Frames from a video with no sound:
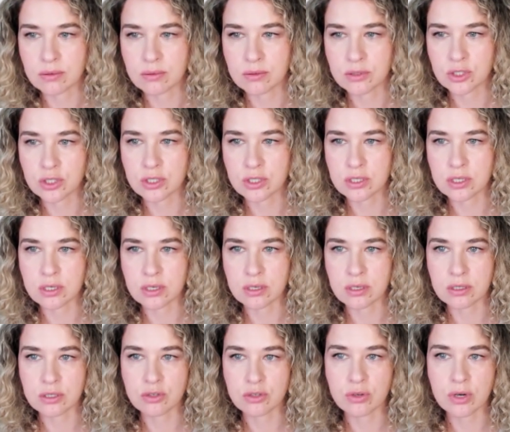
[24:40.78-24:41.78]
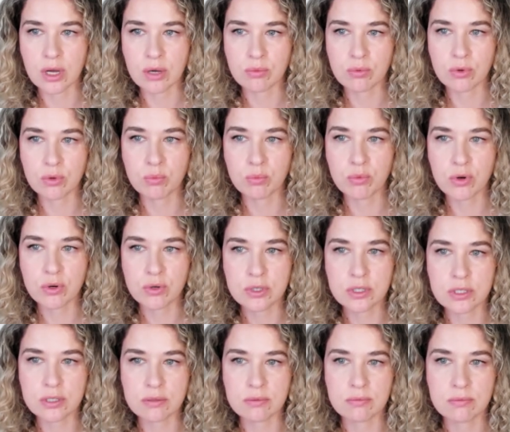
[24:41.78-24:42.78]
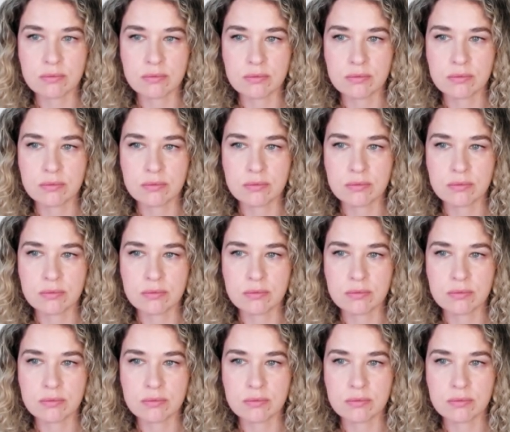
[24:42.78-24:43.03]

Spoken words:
which is a drywall box,